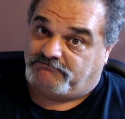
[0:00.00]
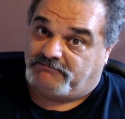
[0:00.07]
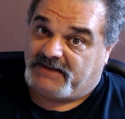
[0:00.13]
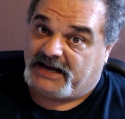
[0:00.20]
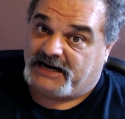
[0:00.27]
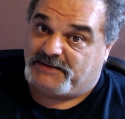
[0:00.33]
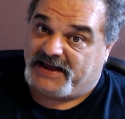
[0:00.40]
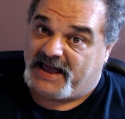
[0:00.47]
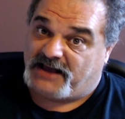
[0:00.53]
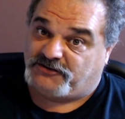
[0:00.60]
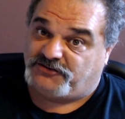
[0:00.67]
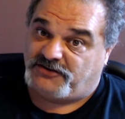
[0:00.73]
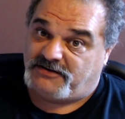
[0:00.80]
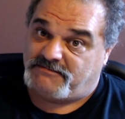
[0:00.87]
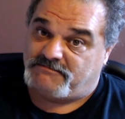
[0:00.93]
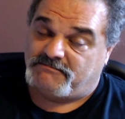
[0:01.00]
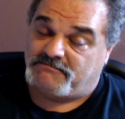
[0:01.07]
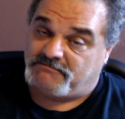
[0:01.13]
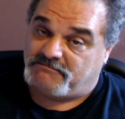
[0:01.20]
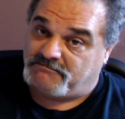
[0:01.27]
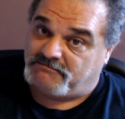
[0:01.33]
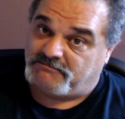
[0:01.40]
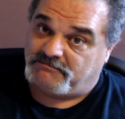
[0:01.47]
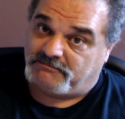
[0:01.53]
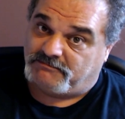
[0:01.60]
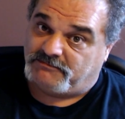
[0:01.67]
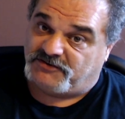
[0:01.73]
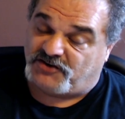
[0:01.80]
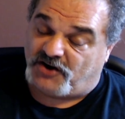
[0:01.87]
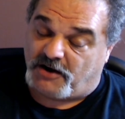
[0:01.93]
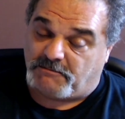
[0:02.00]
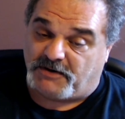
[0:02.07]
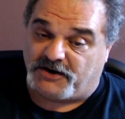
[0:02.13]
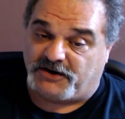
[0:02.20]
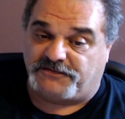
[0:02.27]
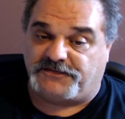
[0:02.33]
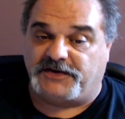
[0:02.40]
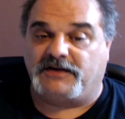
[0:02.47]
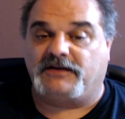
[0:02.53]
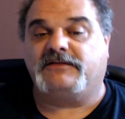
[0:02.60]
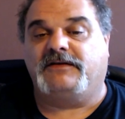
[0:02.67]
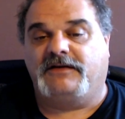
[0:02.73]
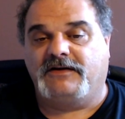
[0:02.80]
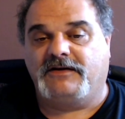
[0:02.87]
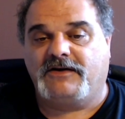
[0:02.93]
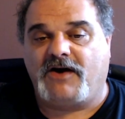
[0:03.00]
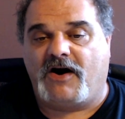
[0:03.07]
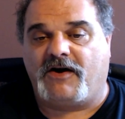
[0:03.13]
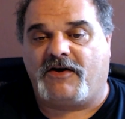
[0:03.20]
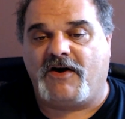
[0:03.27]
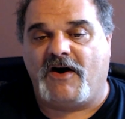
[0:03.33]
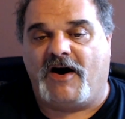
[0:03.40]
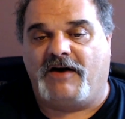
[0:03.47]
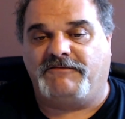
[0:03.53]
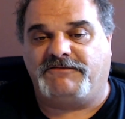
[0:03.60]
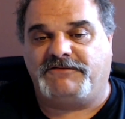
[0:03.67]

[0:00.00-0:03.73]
Enemy action, John Butterfield, Garkov.